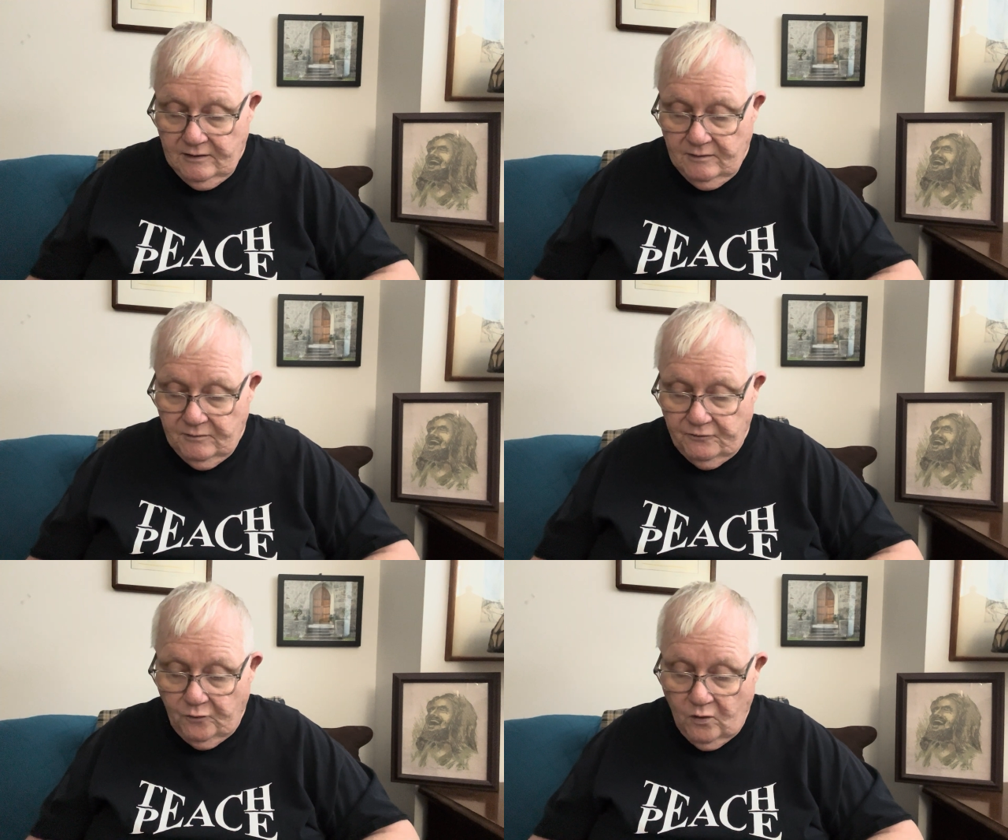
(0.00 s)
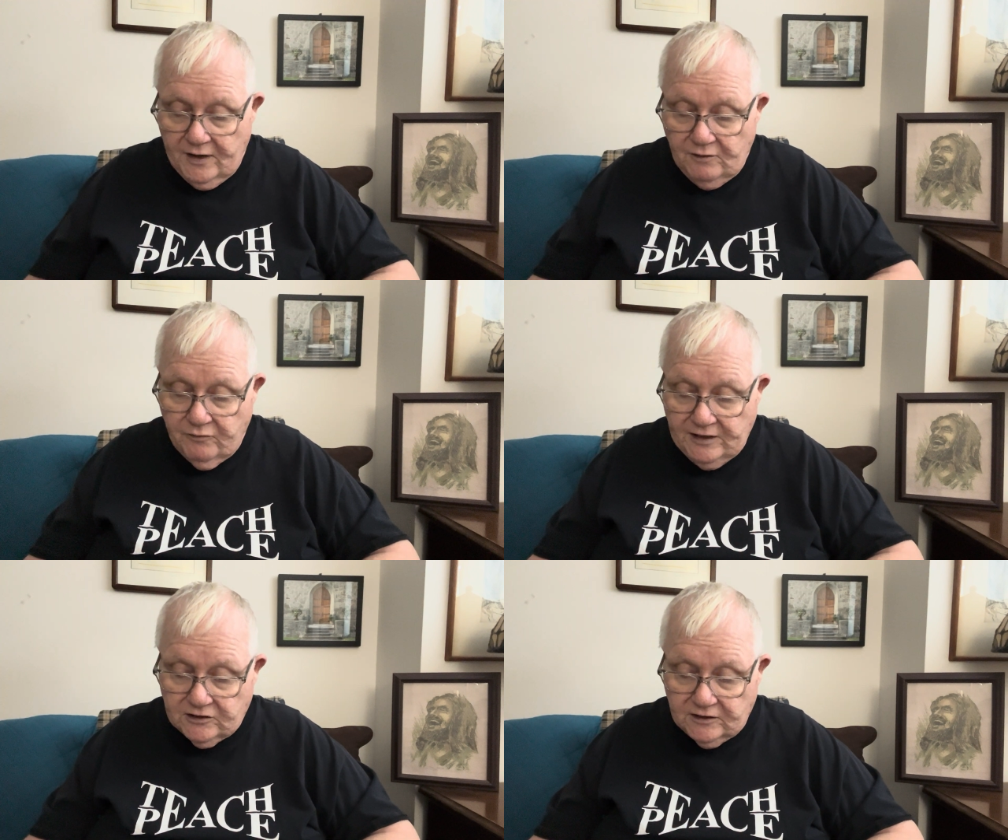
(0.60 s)
Before he
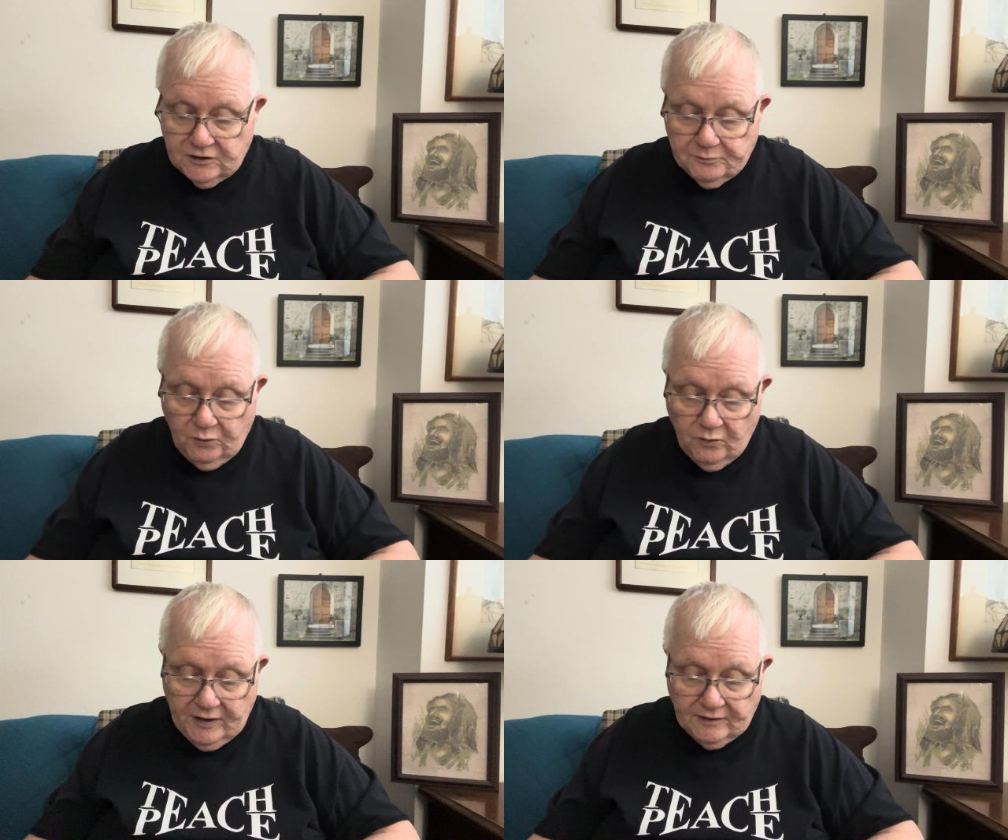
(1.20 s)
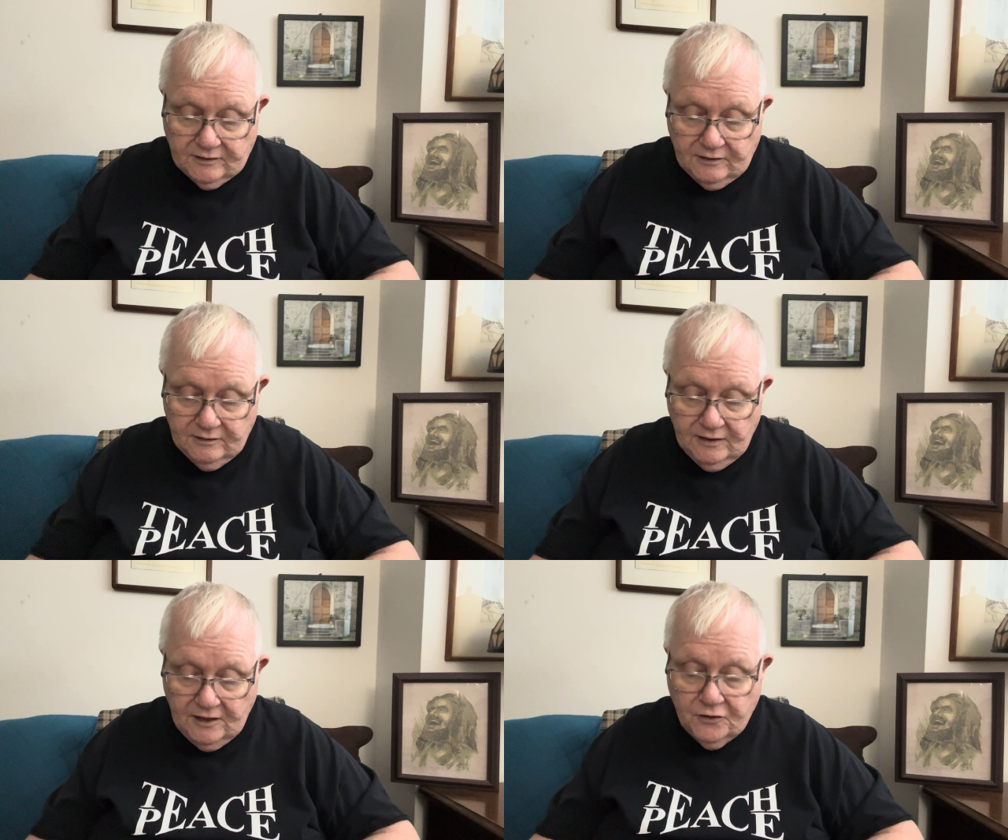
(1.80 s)
reached this point,
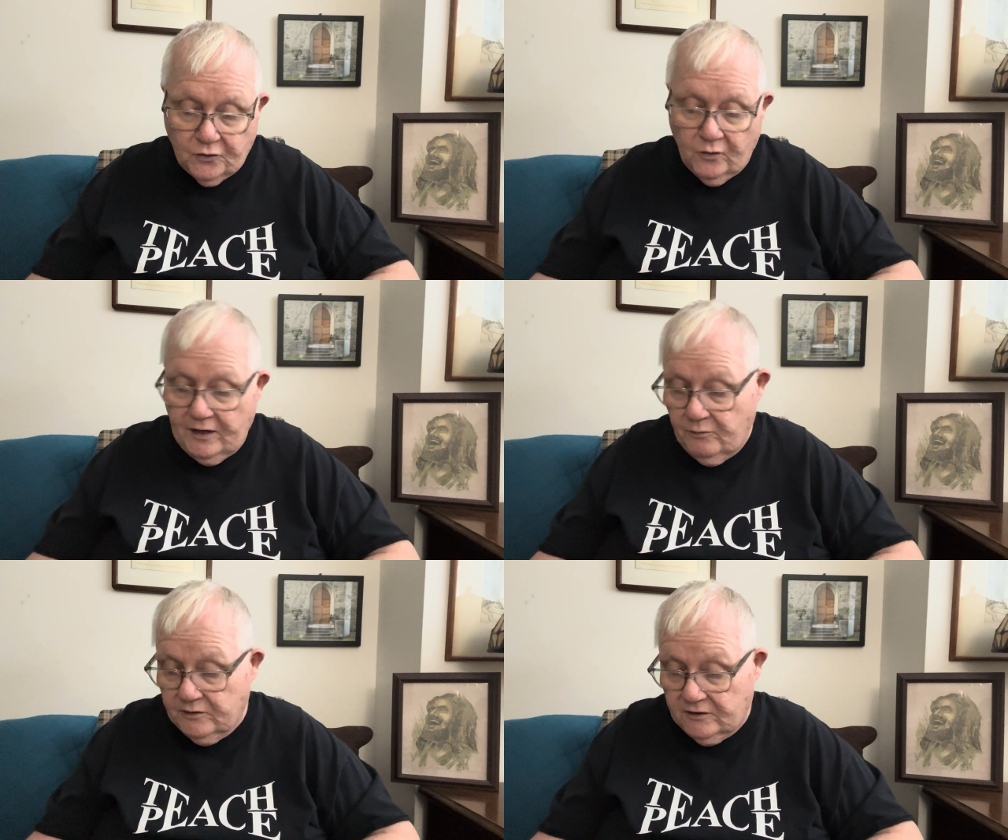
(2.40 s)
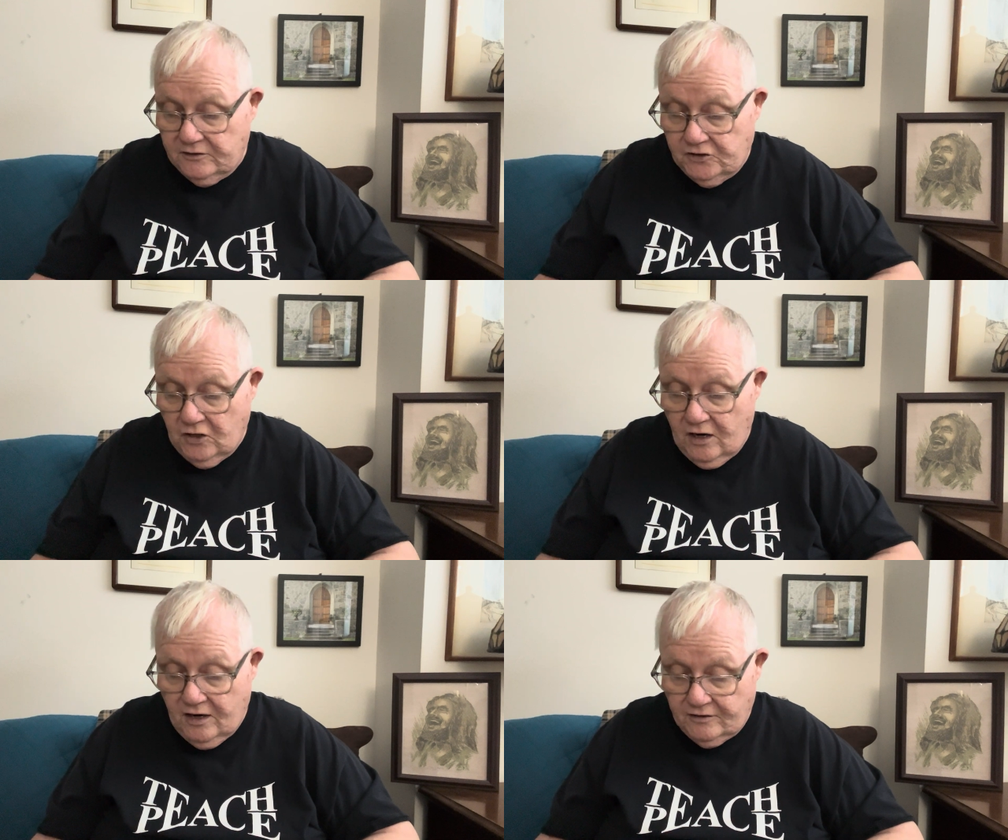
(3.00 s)
he thought he was in
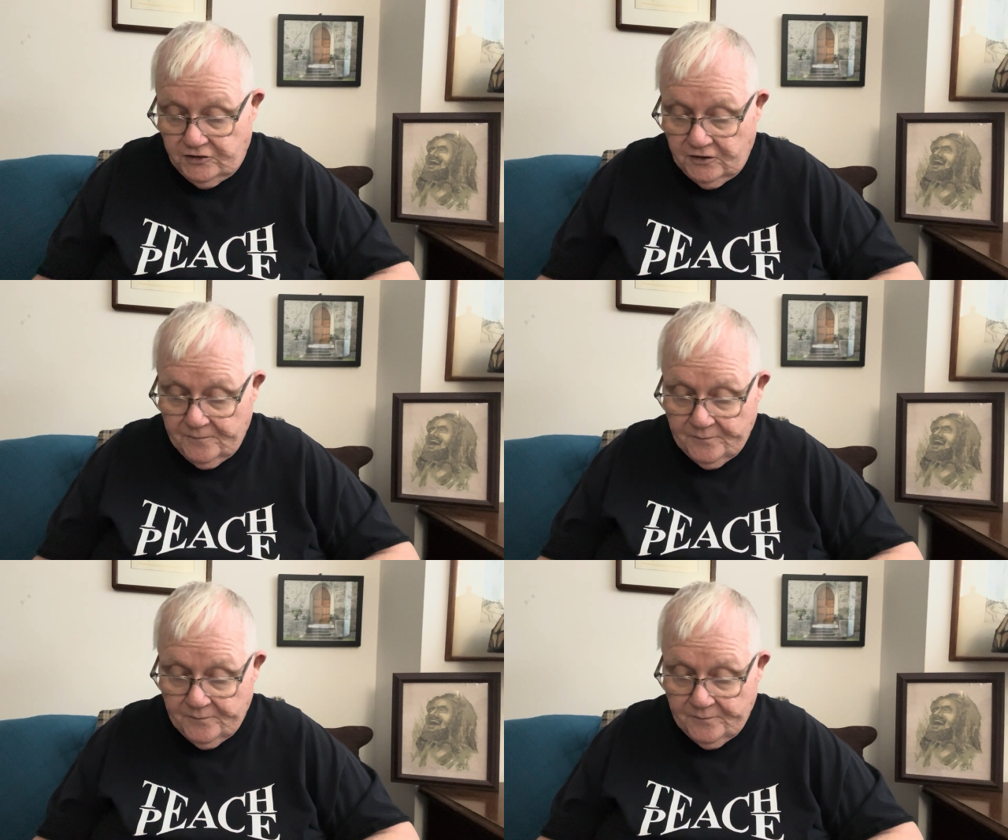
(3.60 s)
charge.